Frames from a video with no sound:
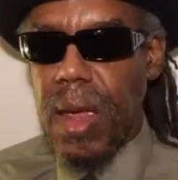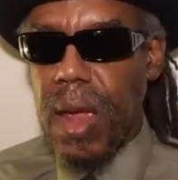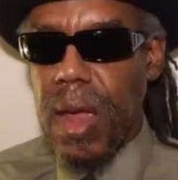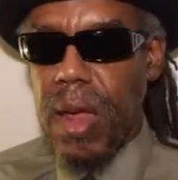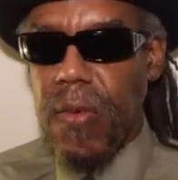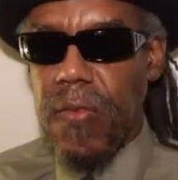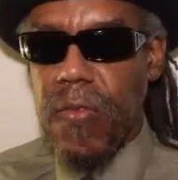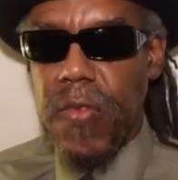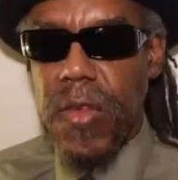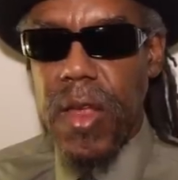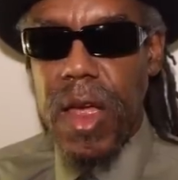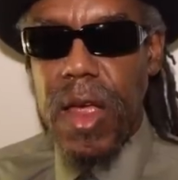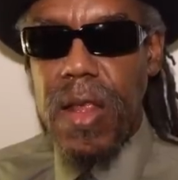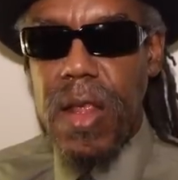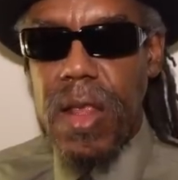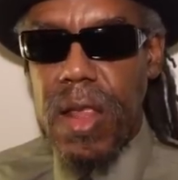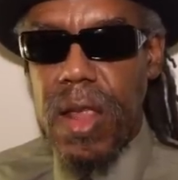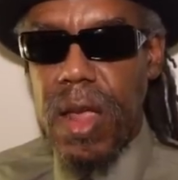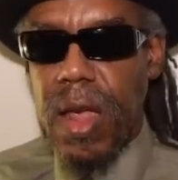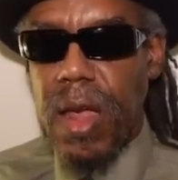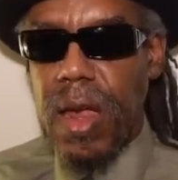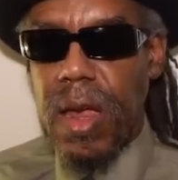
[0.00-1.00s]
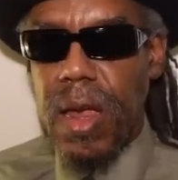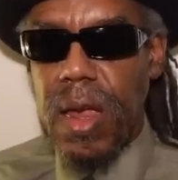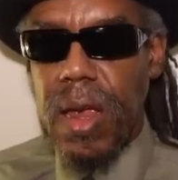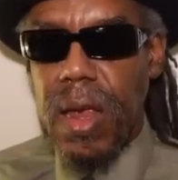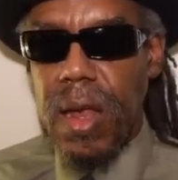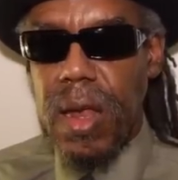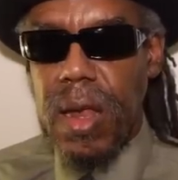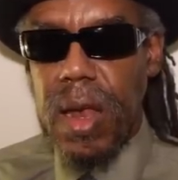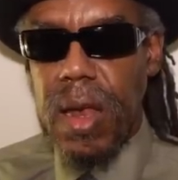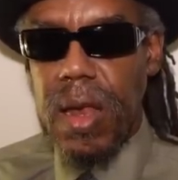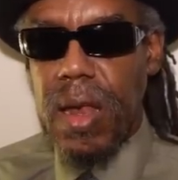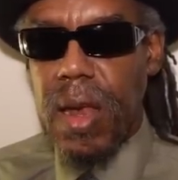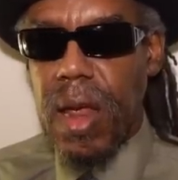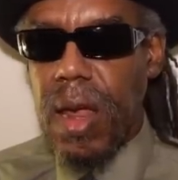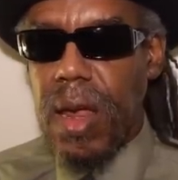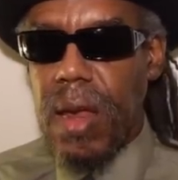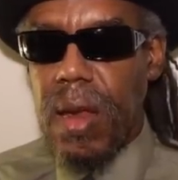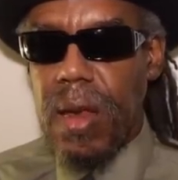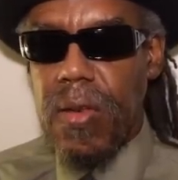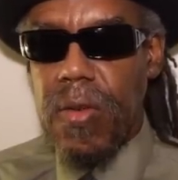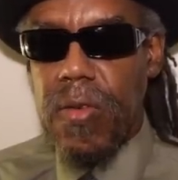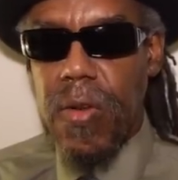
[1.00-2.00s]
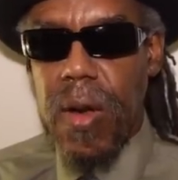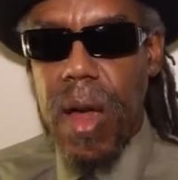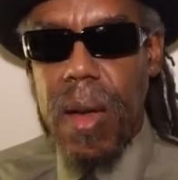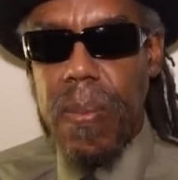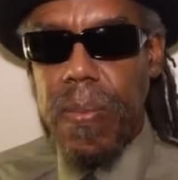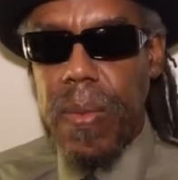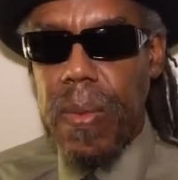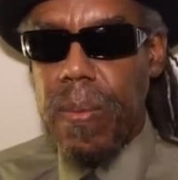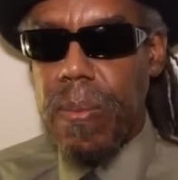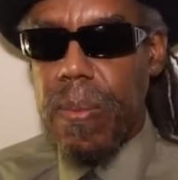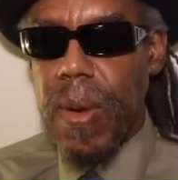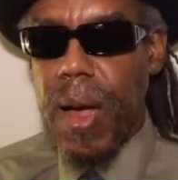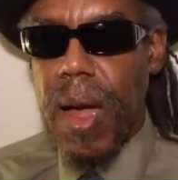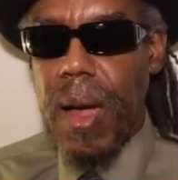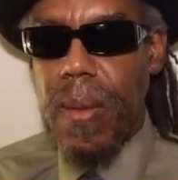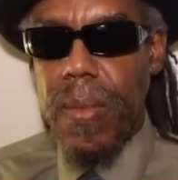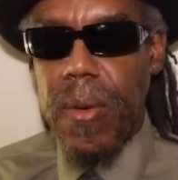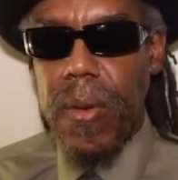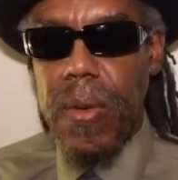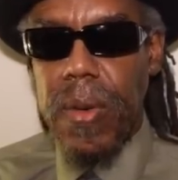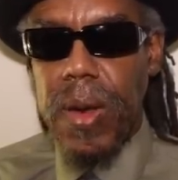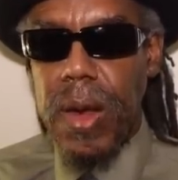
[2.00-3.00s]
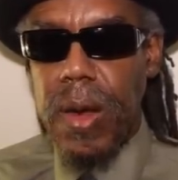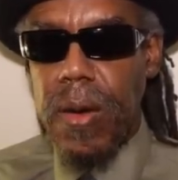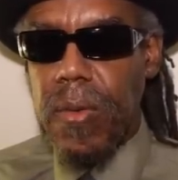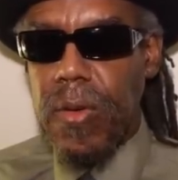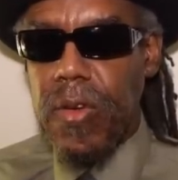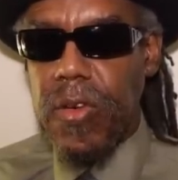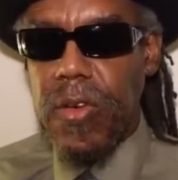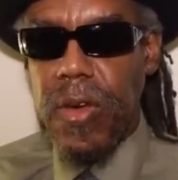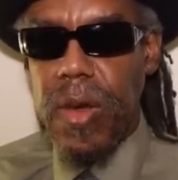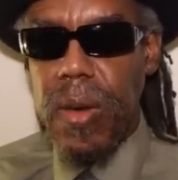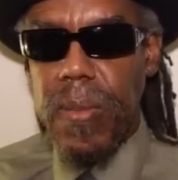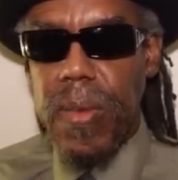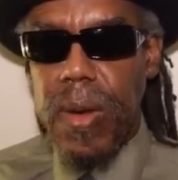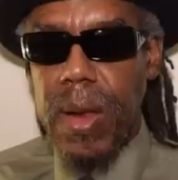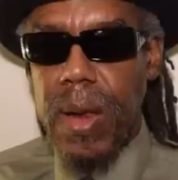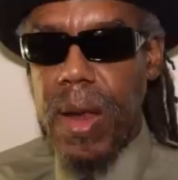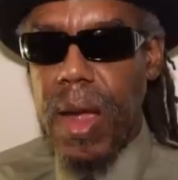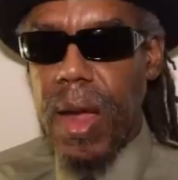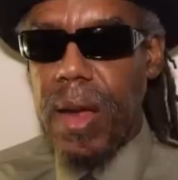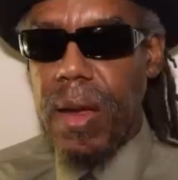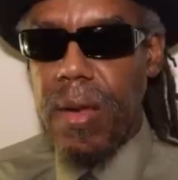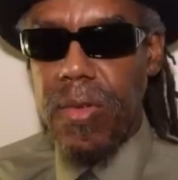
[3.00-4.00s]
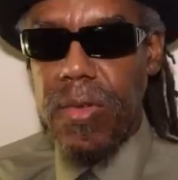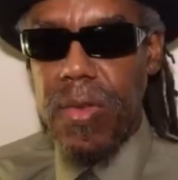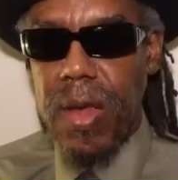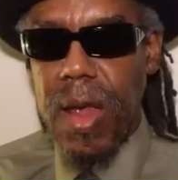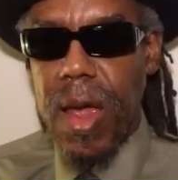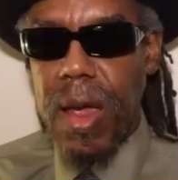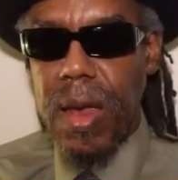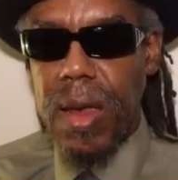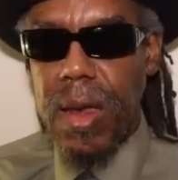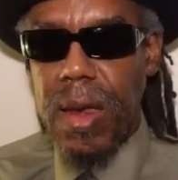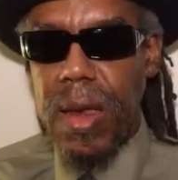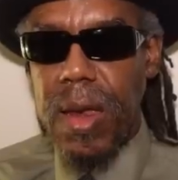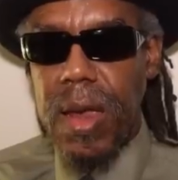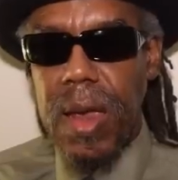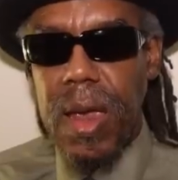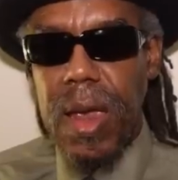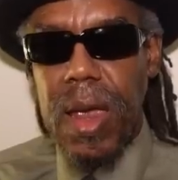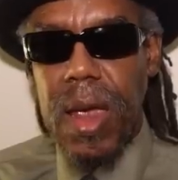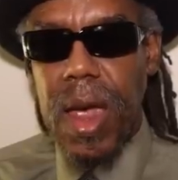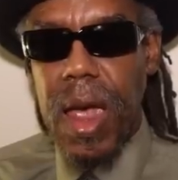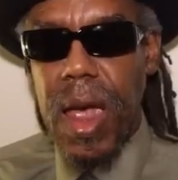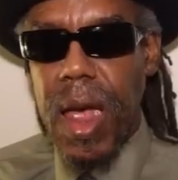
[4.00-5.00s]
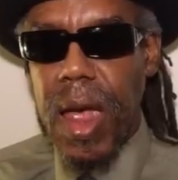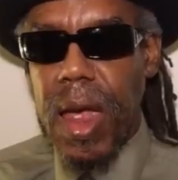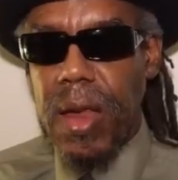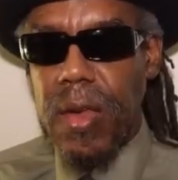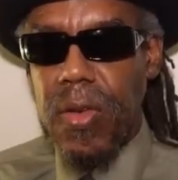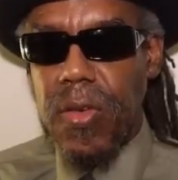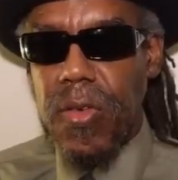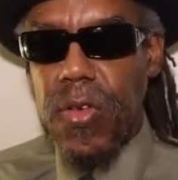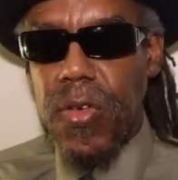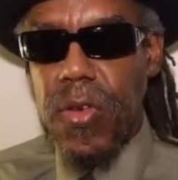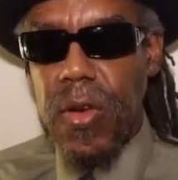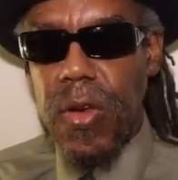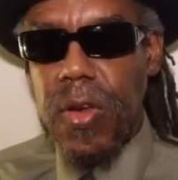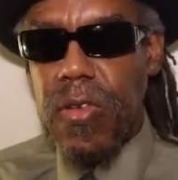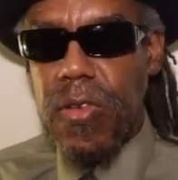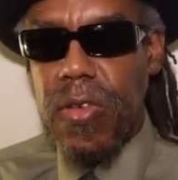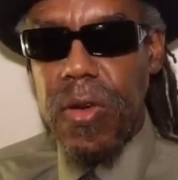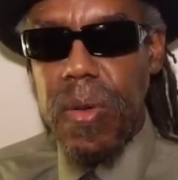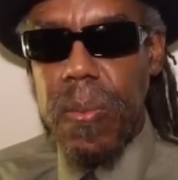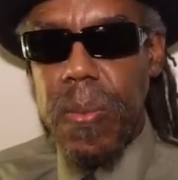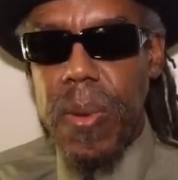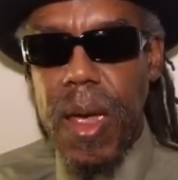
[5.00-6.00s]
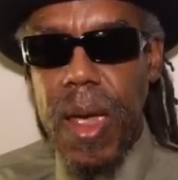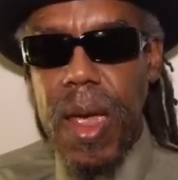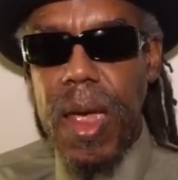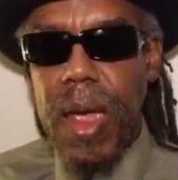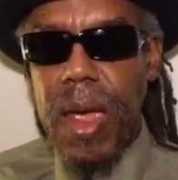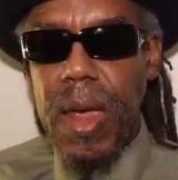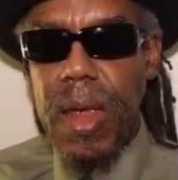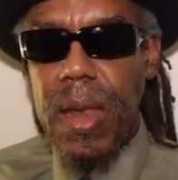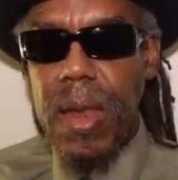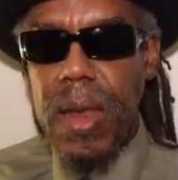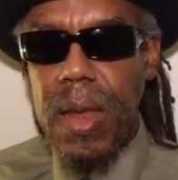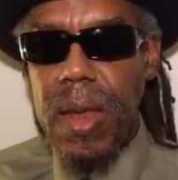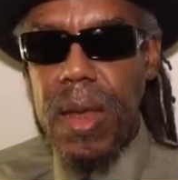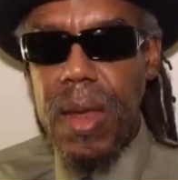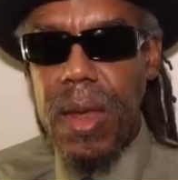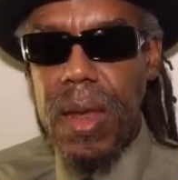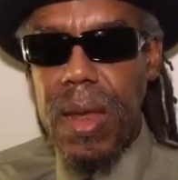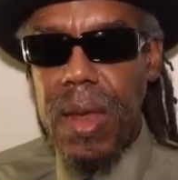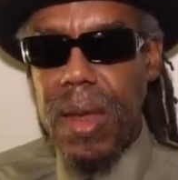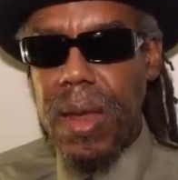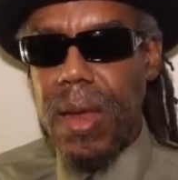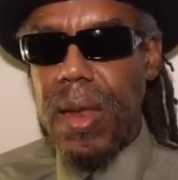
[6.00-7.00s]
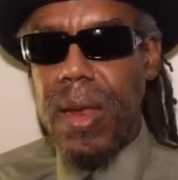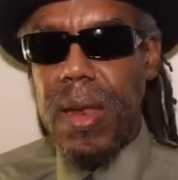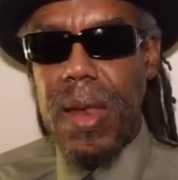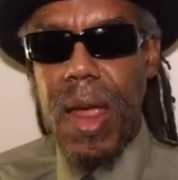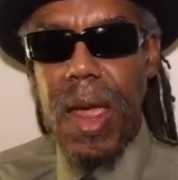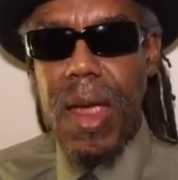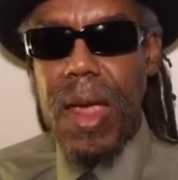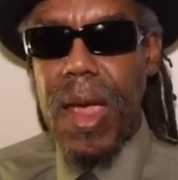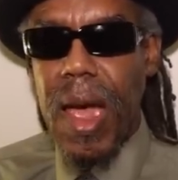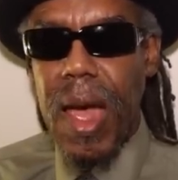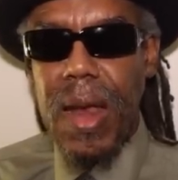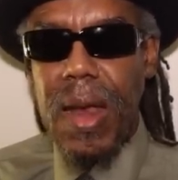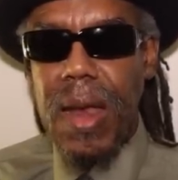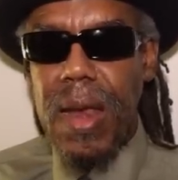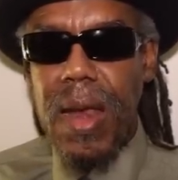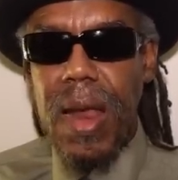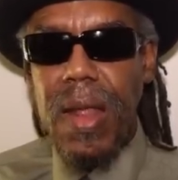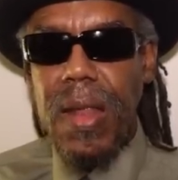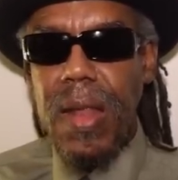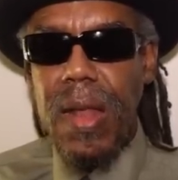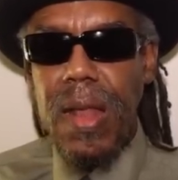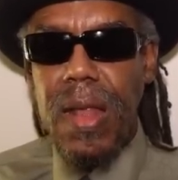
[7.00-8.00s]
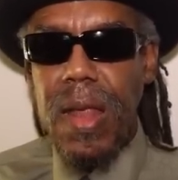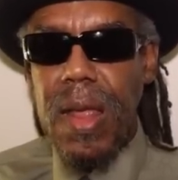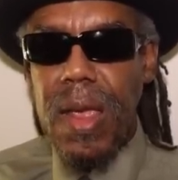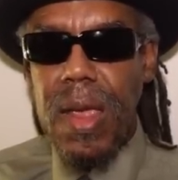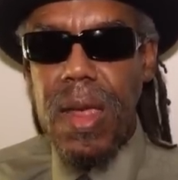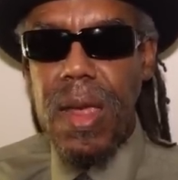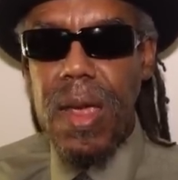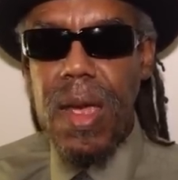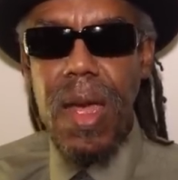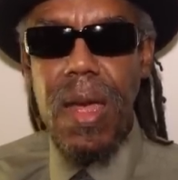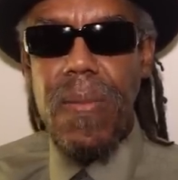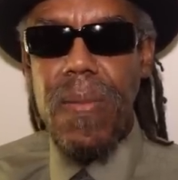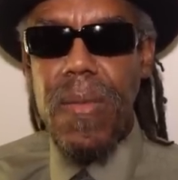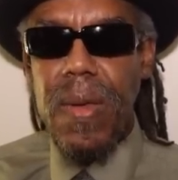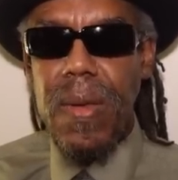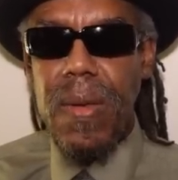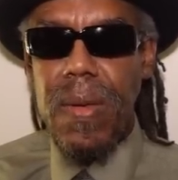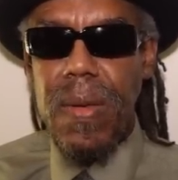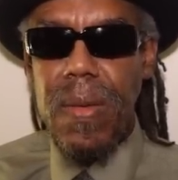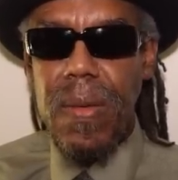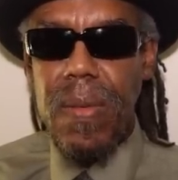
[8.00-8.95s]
If they think that they could drop a bomb on Hiroshima and Nagasaki and trust Japan, they got another thing coming.